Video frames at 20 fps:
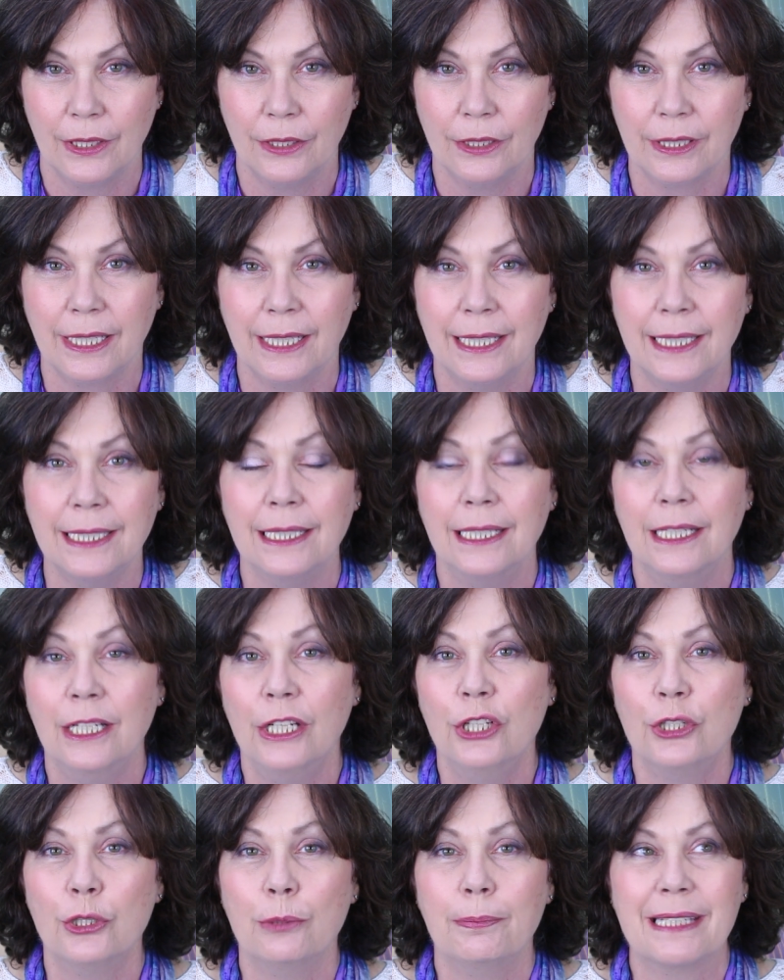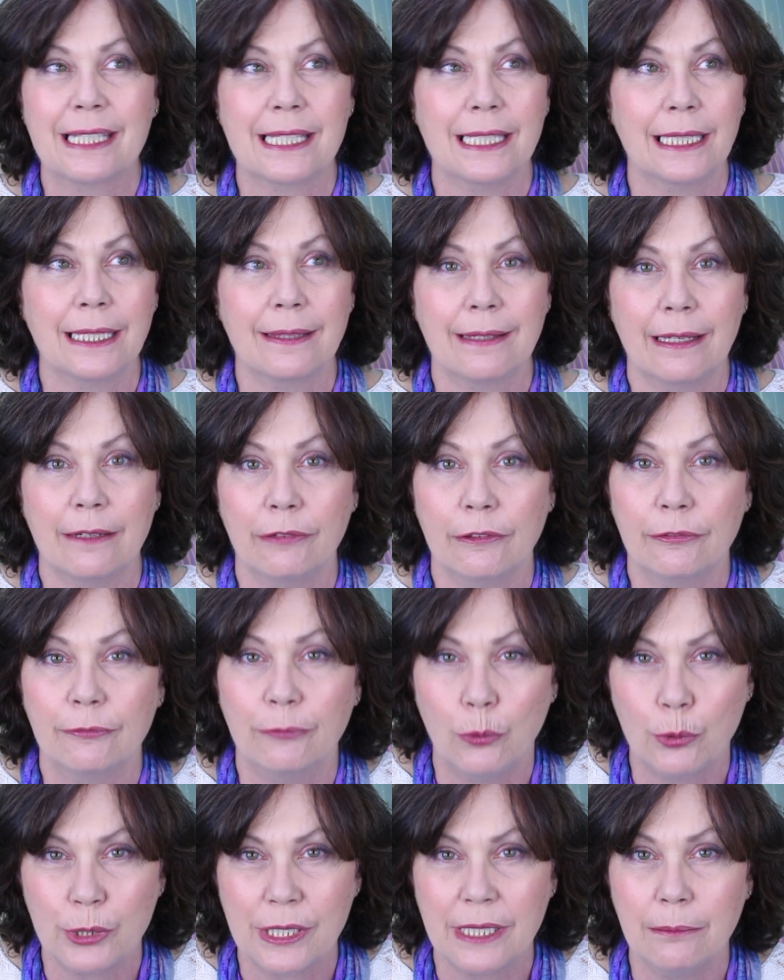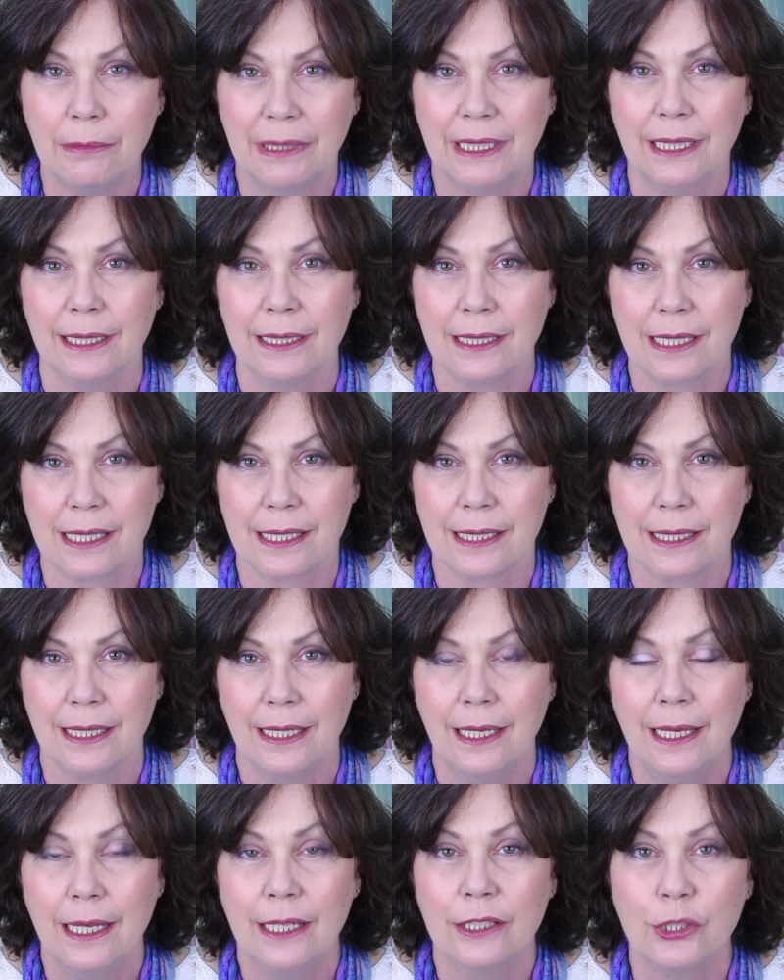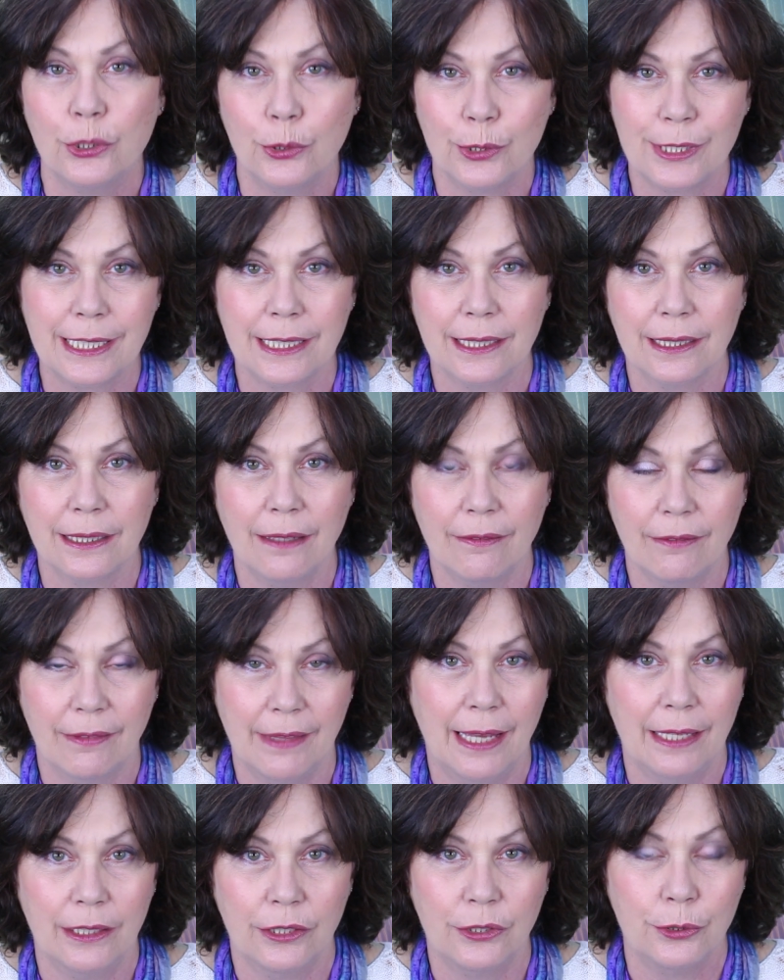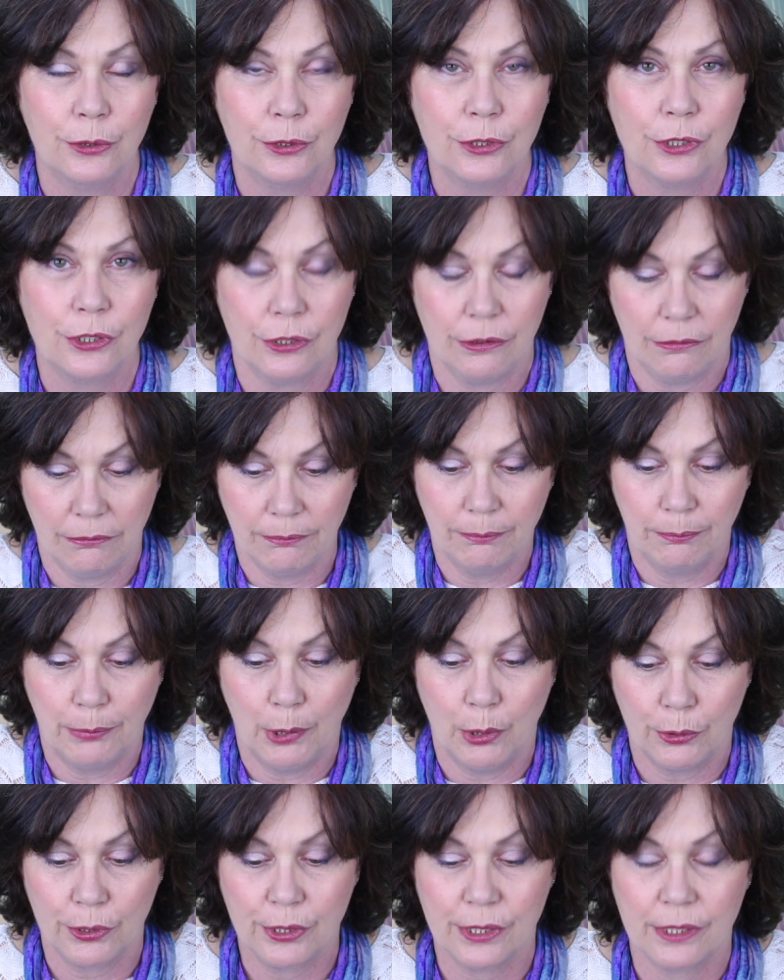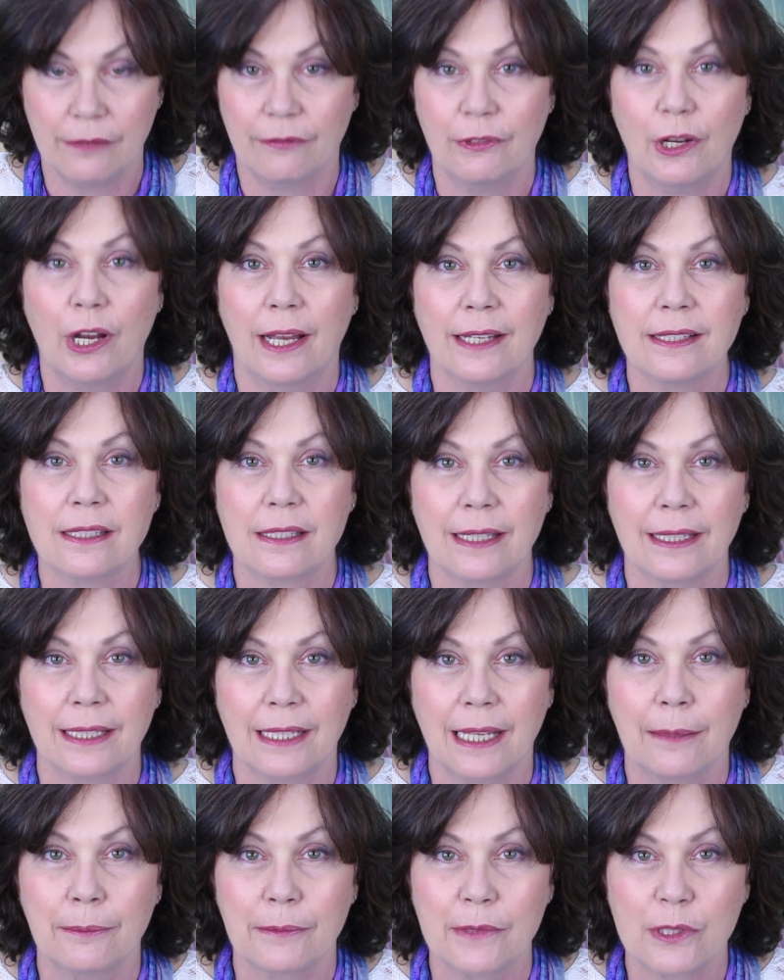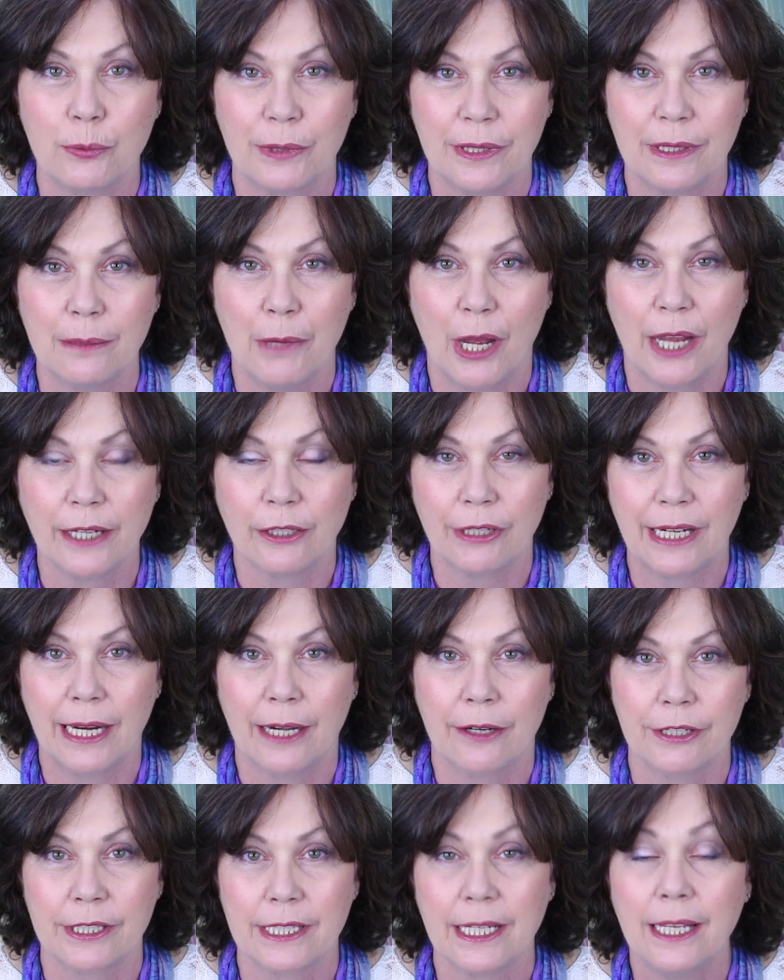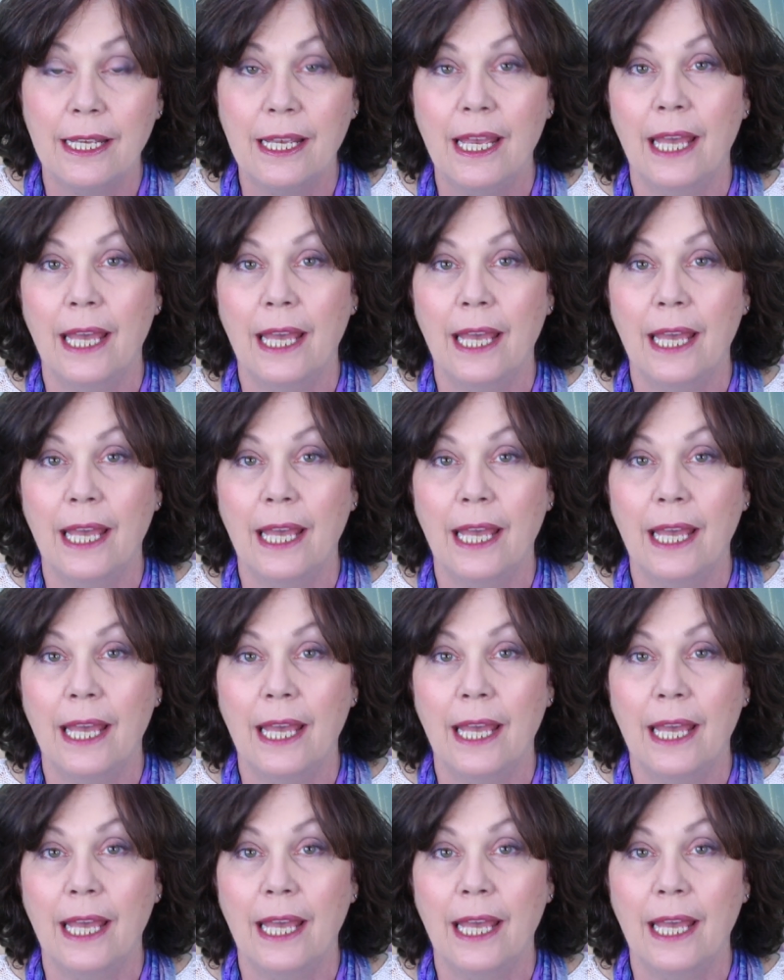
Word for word: Okay, you'll be sitting there for 40 minutes using that huge box device that comes with the microcurrent.